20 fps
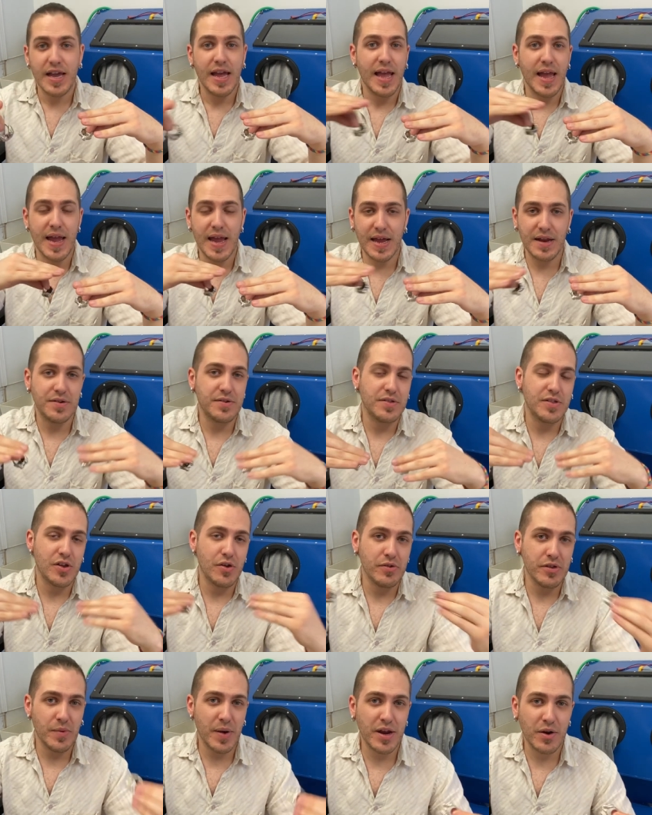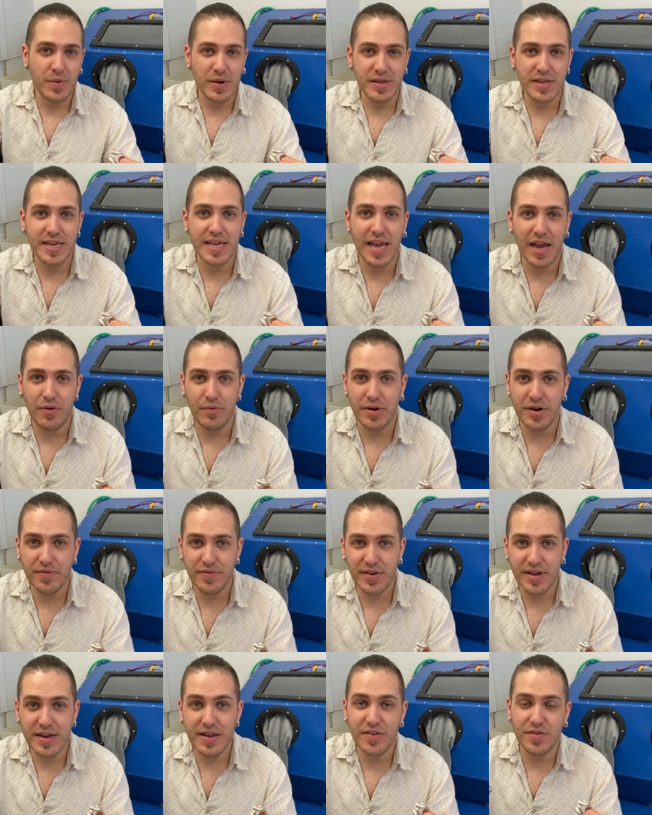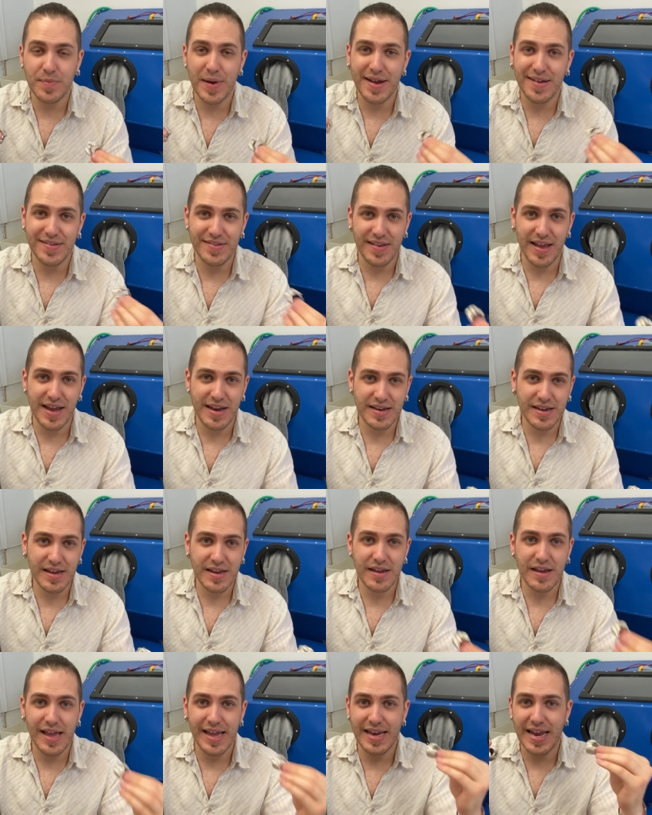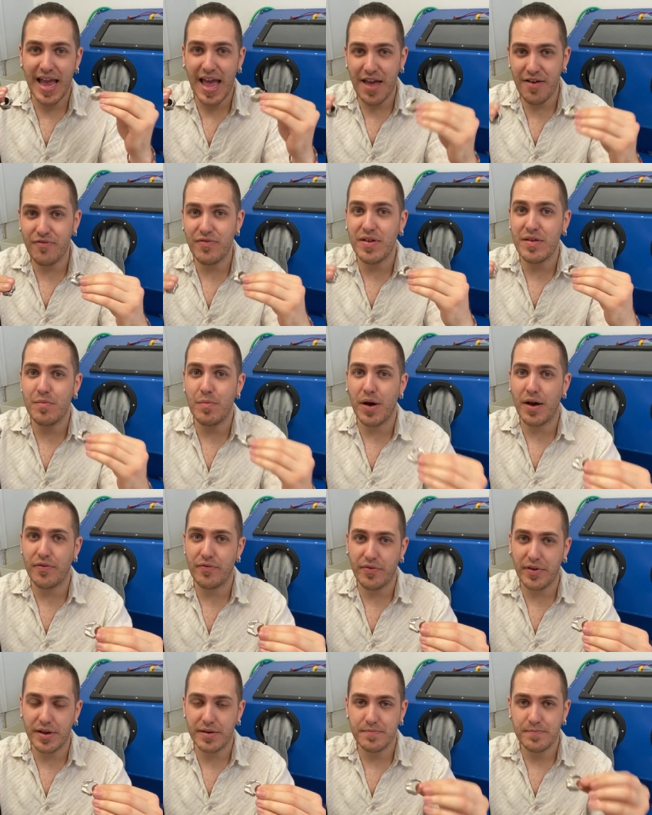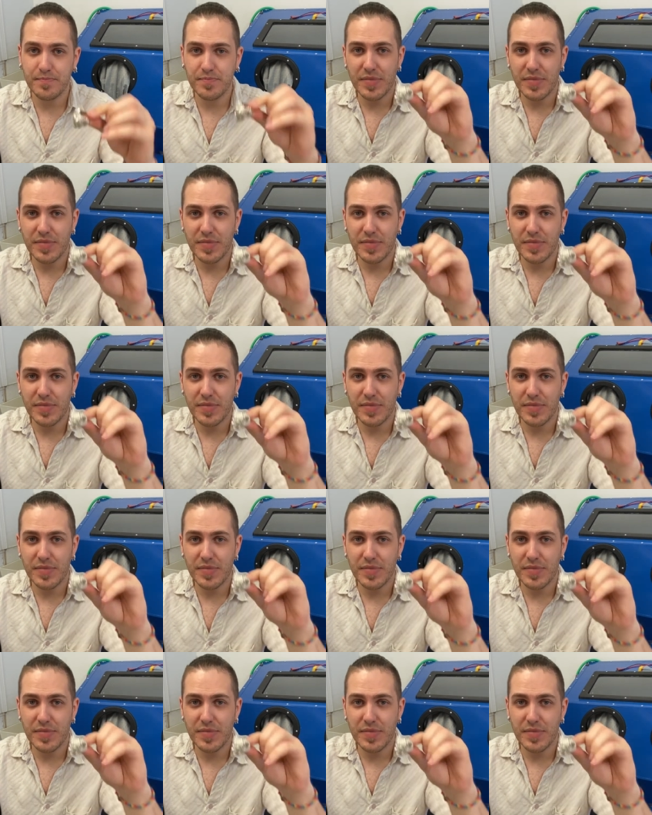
And the only way to really get rid of it is by sanding and heavy buffing.